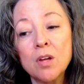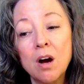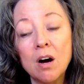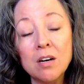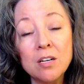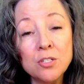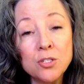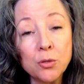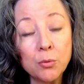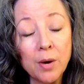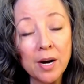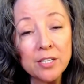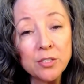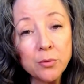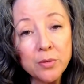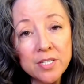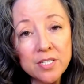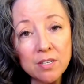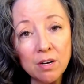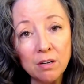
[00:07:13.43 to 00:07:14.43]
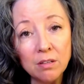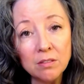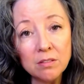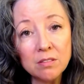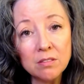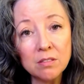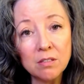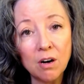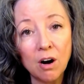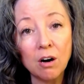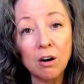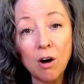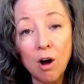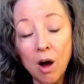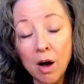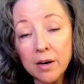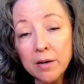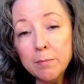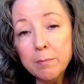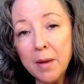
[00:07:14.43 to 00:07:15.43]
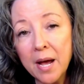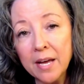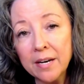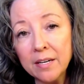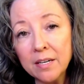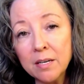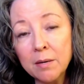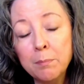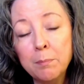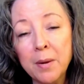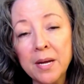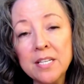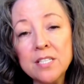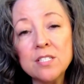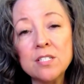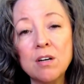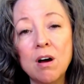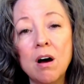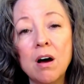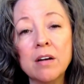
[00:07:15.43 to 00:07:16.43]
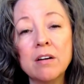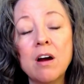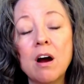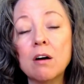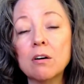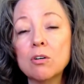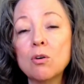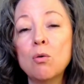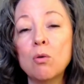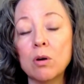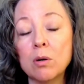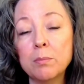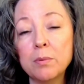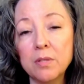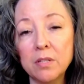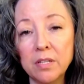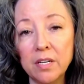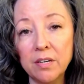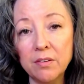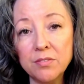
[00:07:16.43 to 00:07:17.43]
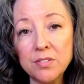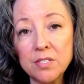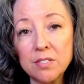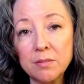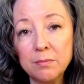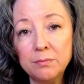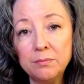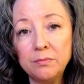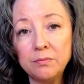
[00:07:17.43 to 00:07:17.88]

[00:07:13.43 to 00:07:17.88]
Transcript: are a direct result, are automatic, based on our core beliefs.